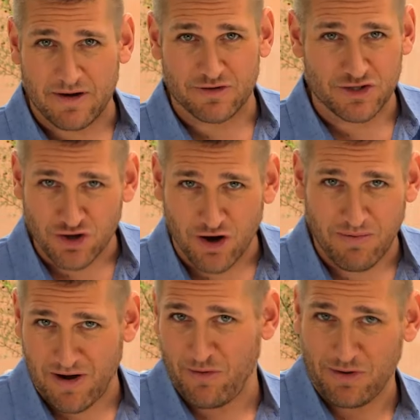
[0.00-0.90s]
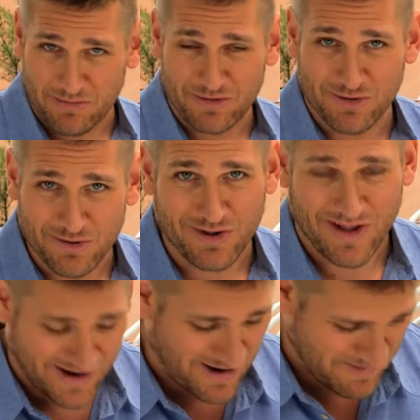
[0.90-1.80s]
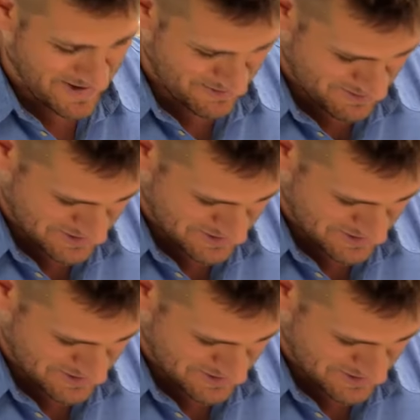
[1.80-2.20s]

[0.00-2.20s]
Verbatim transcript: of a shop. I want them to look like I made them